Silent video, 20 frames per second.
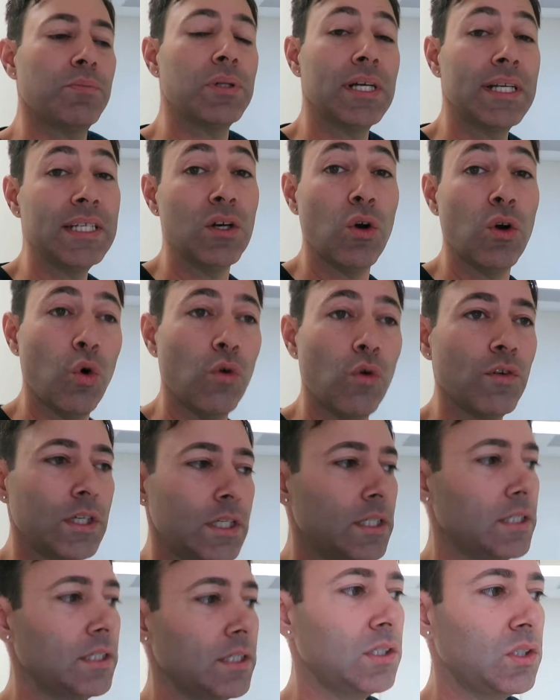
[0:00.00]
plenty
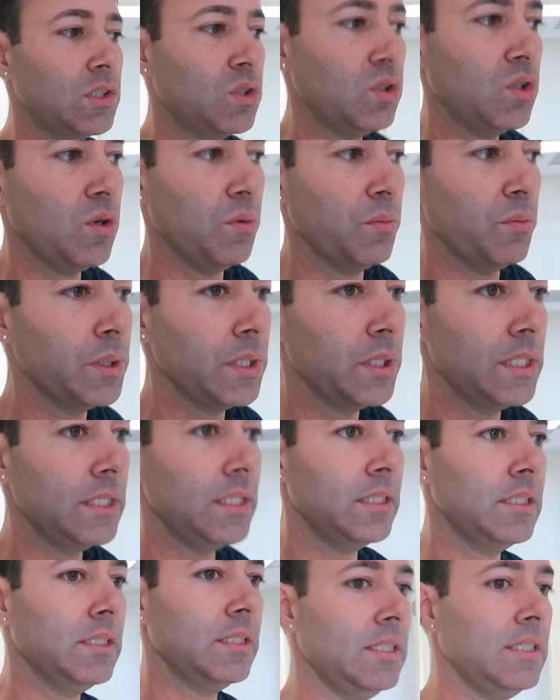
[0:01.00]
overkill,
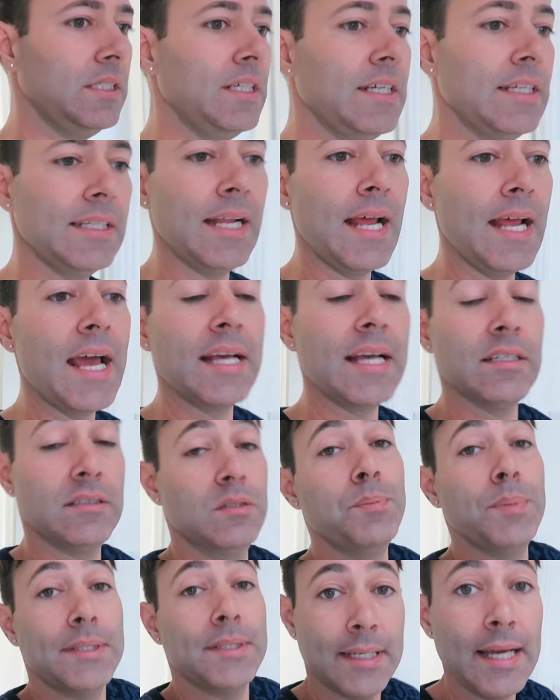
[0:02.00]
but it
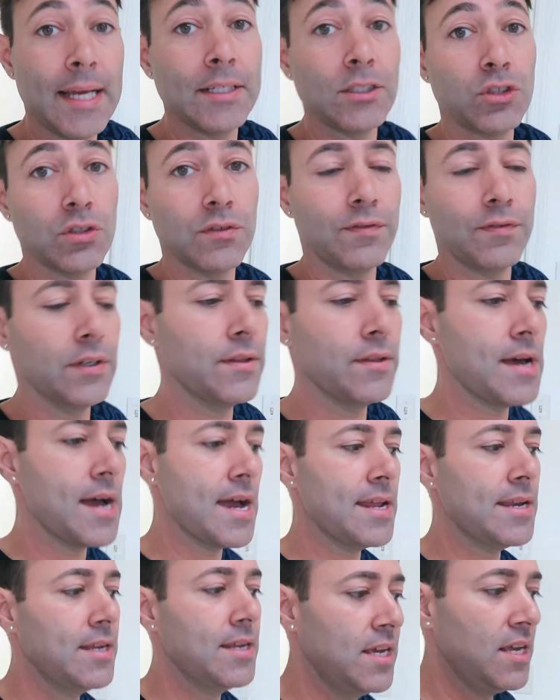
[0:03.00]
has the potential for
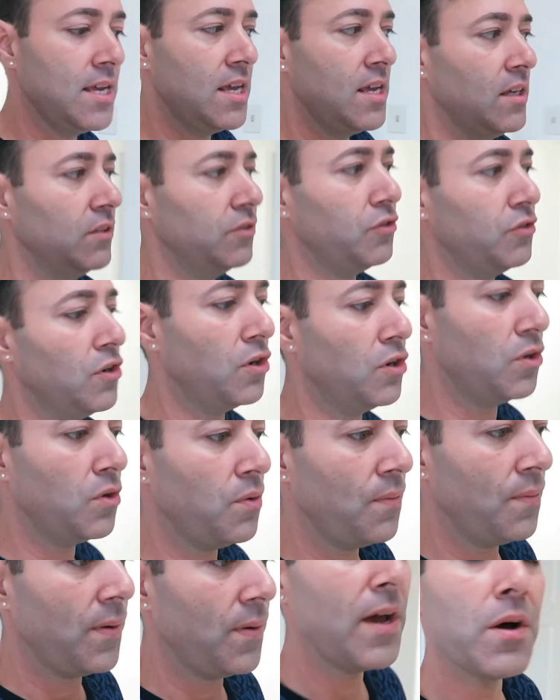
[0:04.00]
that.
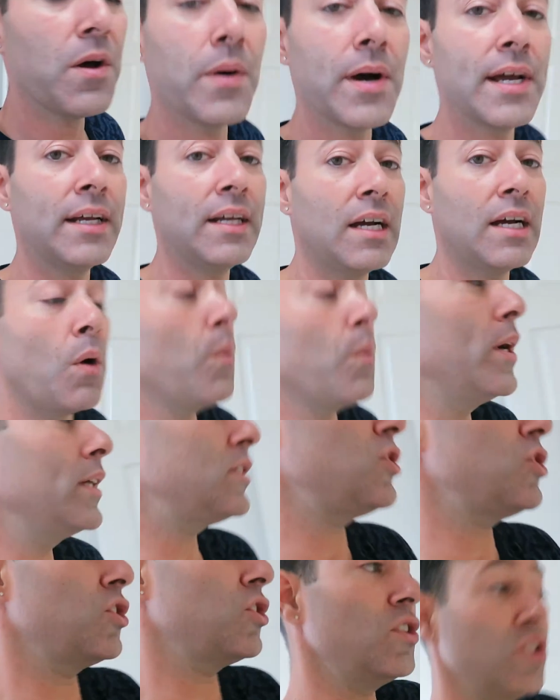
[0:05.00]
So anyway, I
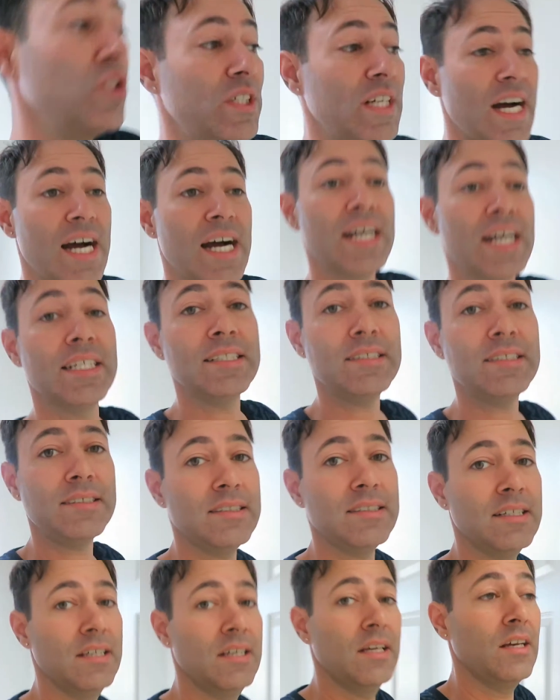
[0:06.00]
wanted to show you
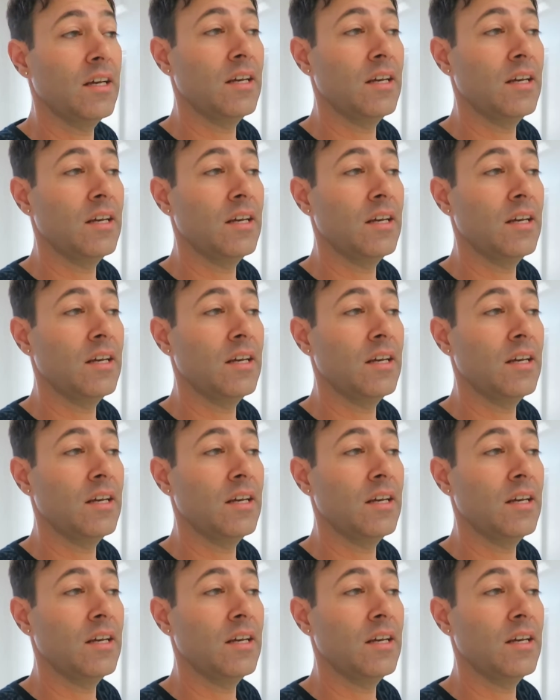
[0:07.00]
guys